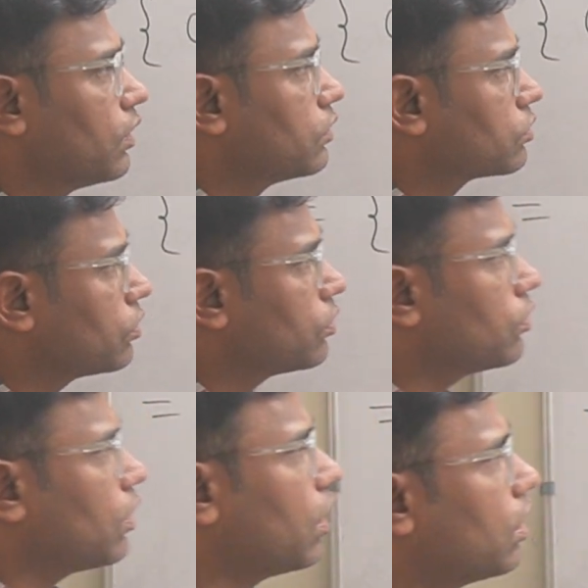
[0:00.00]

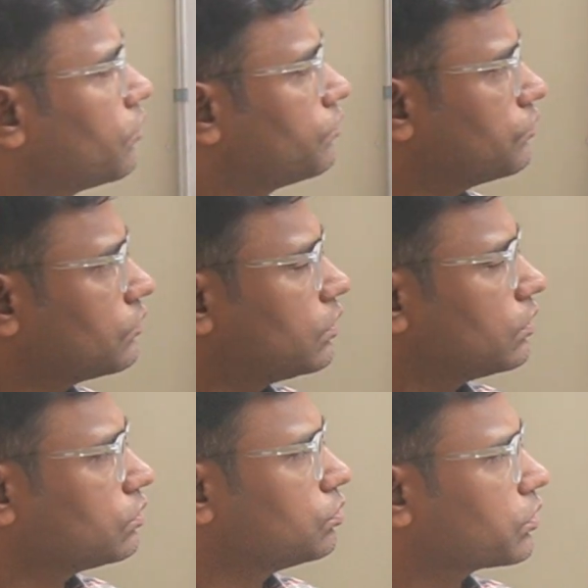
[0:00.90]
So
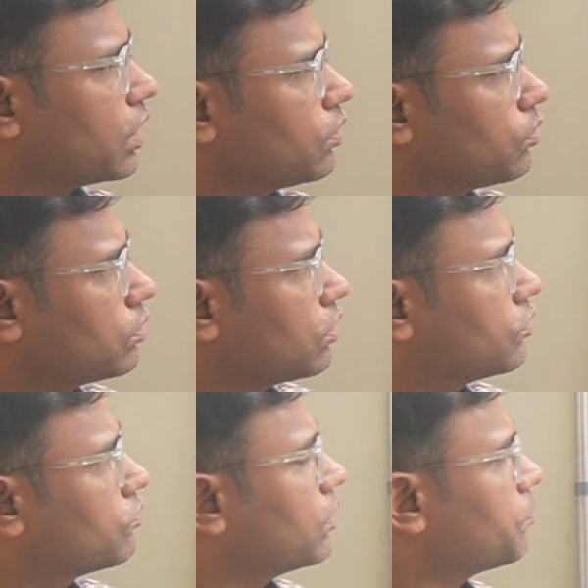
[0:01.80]
you can note
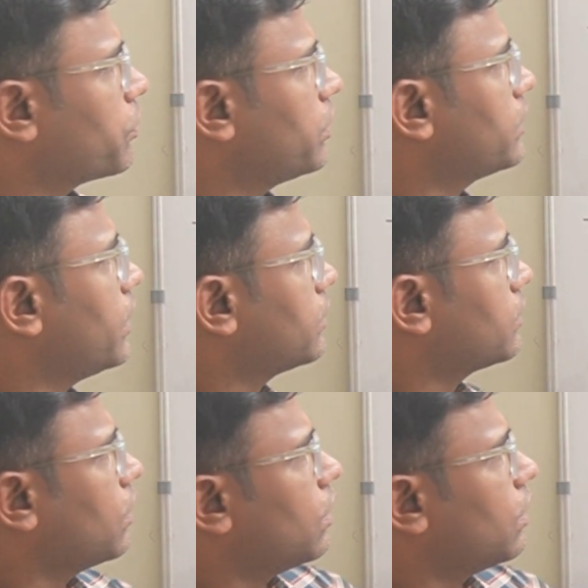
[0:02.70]
down one point that